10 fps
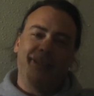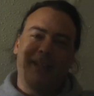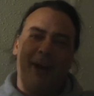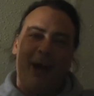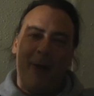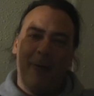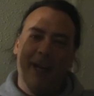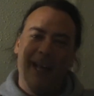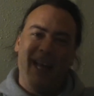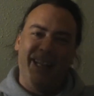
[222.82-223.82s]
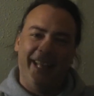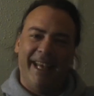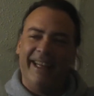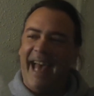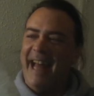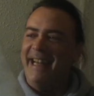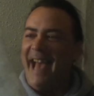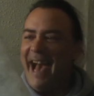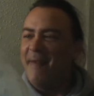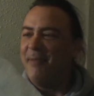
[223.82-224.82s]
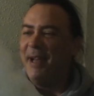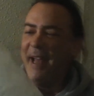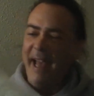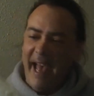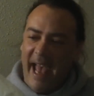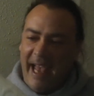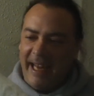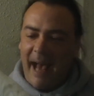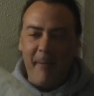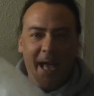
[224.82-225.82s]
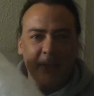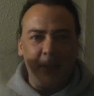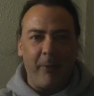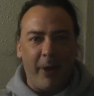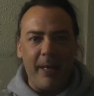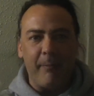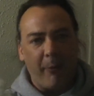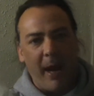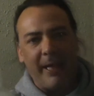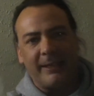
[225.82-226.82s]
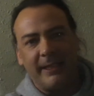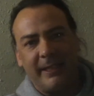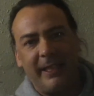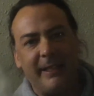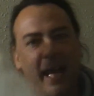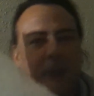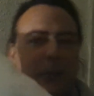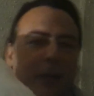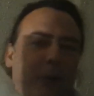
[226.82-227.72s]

so I went ahead and did that nap. And I'm actually pretty impressed. This is actually a